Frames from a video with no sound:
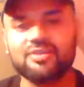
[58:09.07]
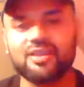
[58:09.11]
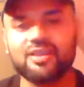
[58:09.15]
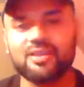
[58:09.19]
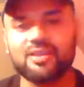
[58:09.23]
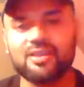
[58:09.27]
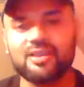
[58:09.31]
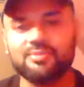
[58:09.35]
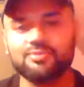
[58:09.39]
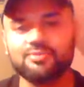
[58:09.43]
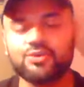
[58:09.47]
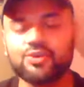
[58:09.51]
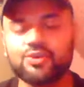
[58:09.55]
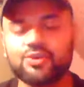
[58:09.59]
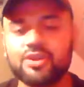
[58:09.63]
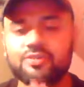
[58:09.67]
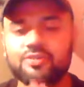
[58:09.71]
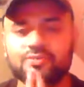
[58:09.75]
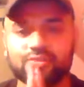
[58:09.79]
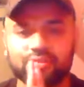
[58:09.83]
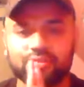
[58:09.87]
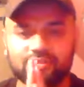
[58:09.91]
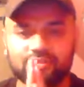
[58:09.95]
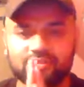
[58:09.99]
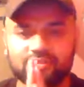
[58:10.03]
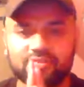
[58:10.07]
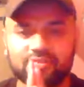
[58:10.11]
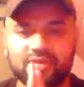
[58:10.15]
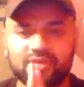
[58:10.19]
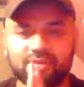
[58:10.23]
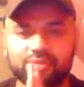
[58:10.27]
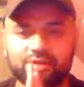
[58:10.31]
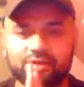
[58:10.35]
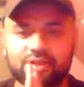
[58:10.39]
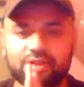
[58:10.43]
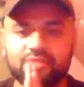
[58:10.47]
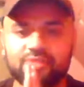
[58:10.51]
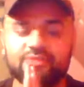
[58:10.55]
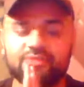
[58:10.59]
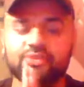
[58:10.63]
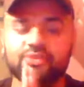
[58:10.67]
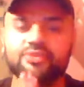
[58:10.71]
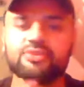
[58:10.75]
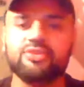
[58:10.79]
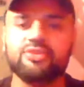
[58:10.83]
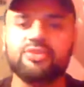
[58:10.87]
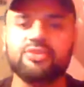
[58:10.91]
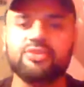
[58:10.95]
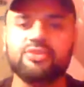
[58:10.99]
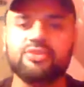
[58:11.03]
And I'm grateful
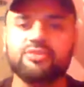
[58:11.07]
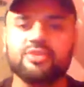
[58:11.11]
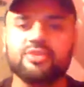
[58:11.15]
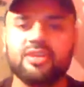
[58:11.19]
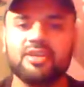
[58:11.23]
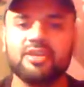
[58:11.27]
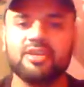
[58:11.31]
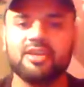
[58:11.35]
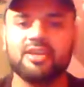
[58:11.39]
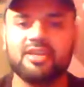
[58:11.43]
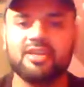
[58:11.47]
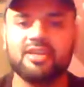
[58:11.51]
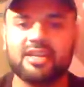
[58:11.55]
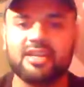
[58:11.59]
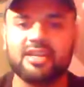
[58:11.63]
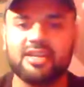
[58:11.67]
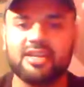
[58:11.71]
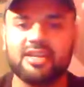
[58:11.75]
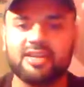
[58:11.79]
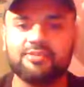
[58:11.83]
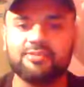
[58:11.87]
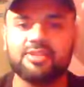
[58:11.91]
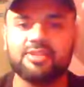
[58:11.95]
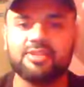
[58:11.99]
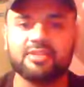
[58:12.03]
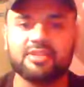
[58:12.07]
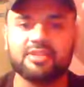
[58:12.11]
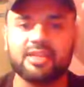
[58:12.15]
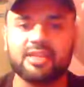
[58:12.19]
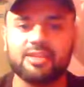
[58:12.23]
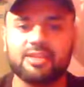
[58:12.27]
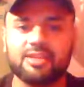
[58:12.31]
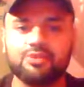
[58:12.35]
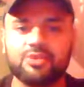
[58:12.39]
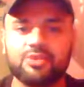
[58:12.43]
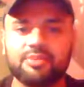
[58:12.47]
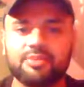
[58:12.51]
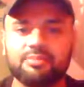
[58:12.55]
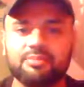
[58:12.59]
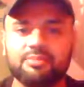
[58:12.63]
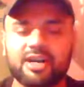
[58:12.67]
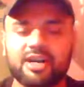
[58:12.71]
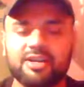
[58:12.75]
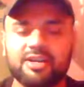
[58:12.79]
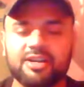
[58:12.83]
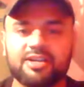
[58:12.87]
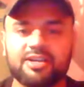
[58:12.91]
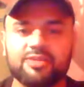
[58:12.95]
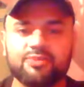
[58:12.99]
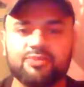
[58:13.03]
to you and everything that you
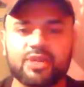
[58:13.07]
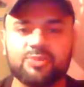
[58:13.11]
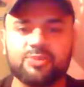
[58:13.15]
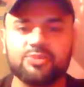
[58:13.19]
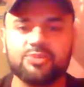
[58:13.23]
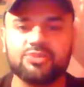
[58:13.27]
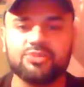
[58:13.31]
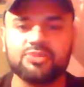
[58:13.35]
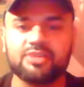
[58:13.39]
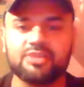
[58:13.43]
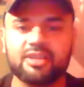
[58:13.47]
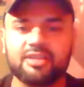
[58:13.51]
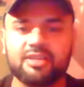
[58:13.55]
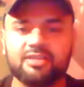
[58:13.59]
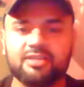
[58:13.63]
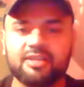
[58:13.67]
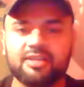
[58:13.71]
embody and represent.